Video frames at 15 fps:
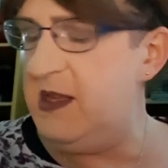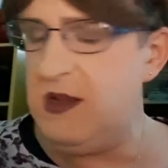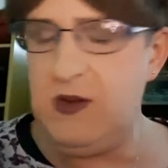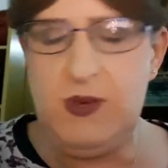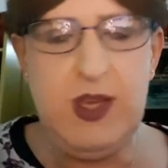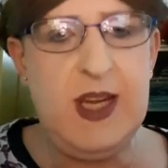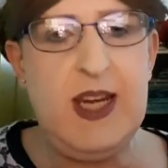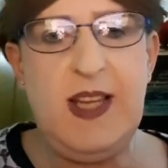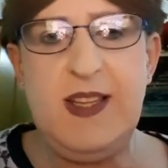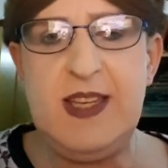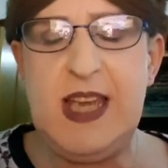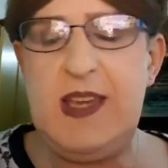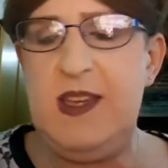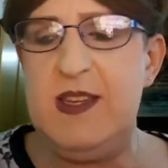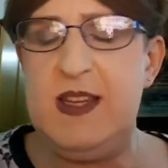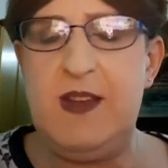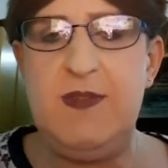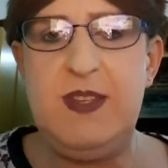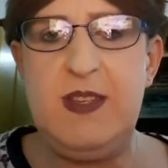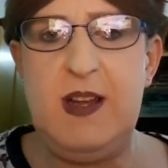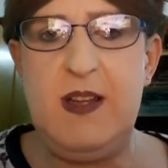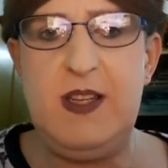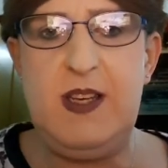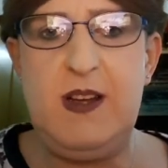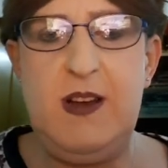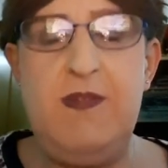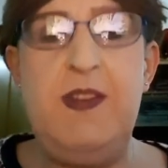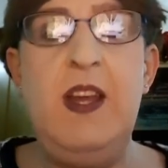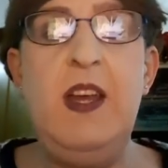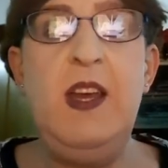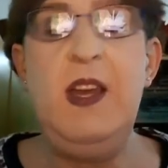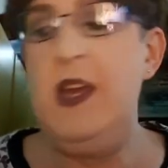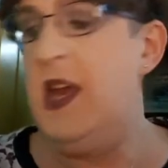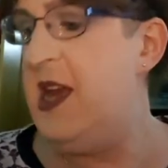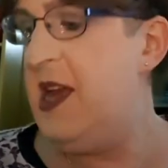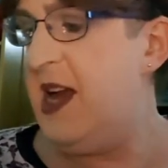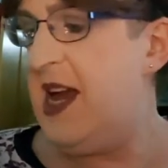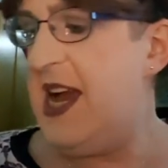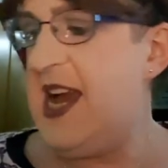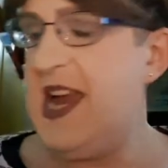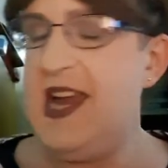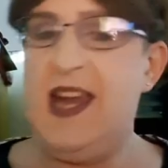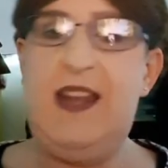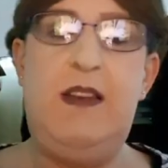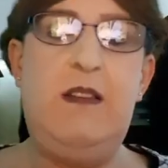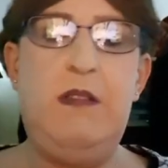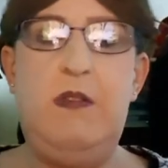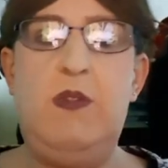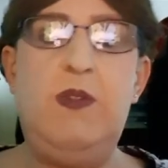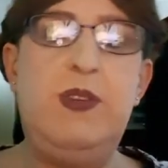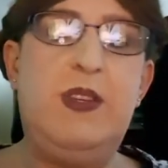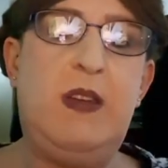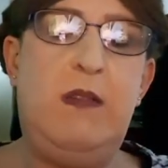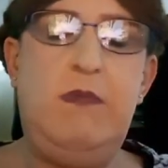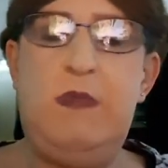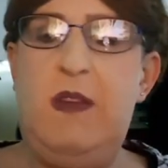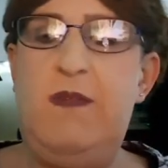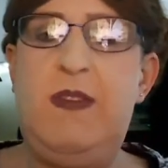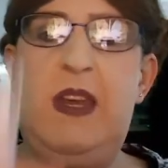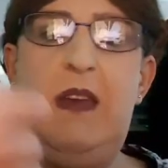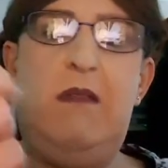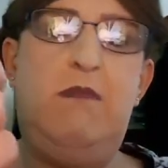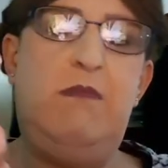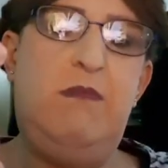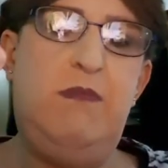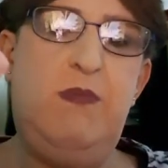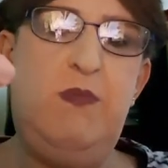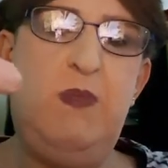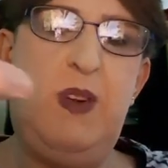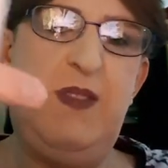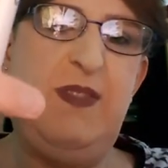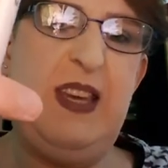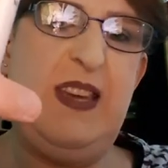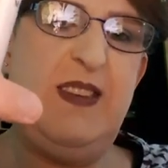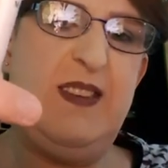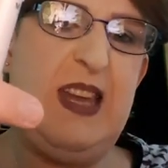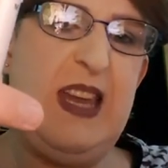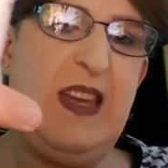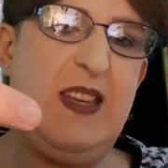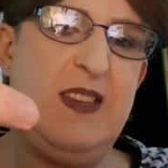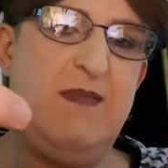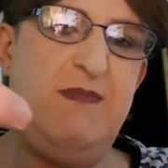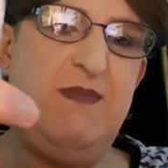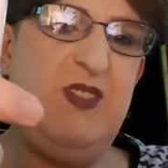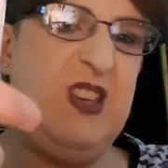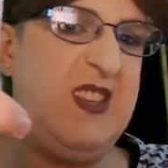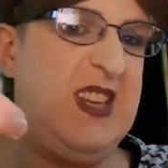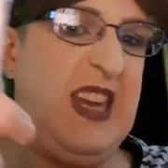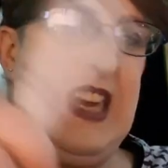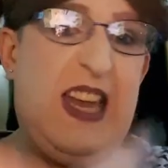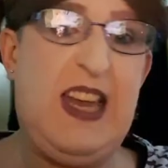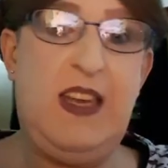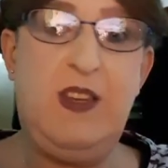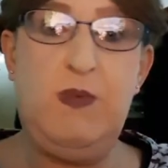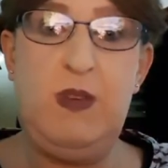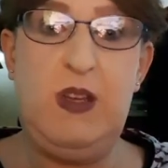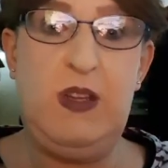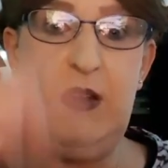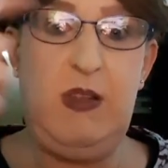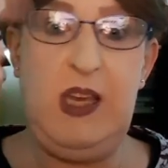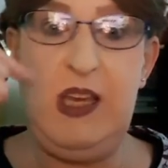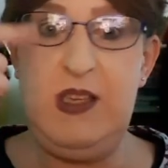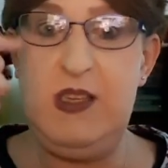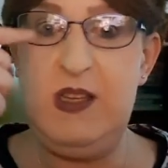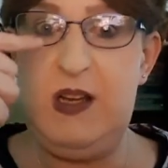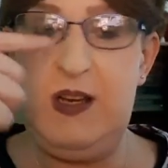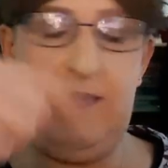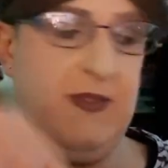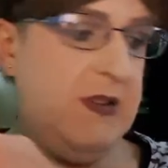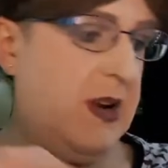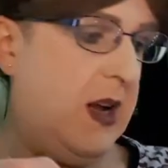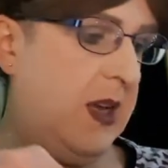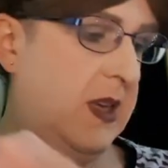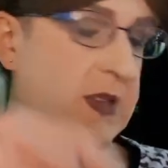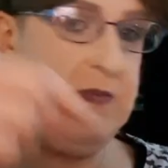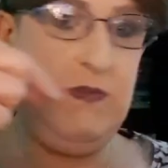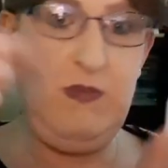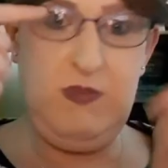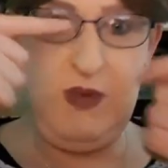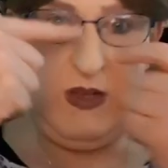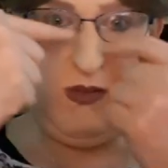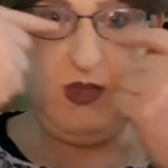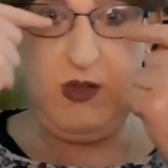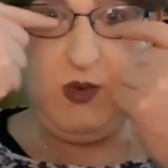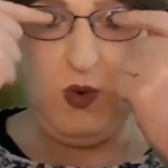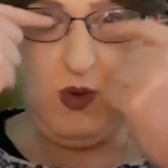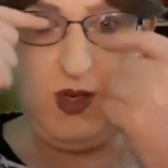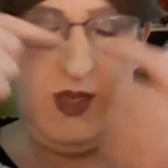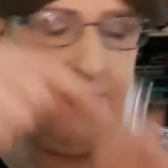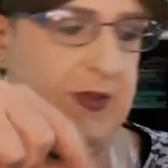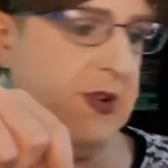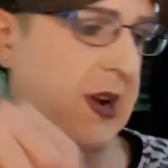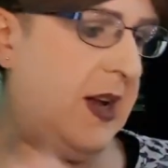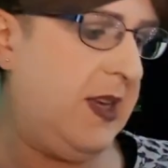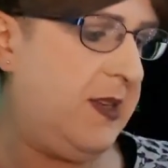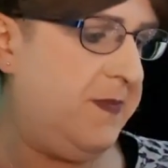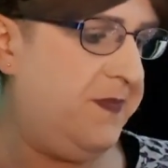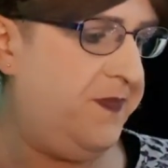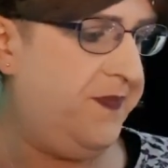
all you need to get yourself started off. And also, don't forget one of these sticks, just in case you want to do the inside of your eyes, well, the corners of your eyes.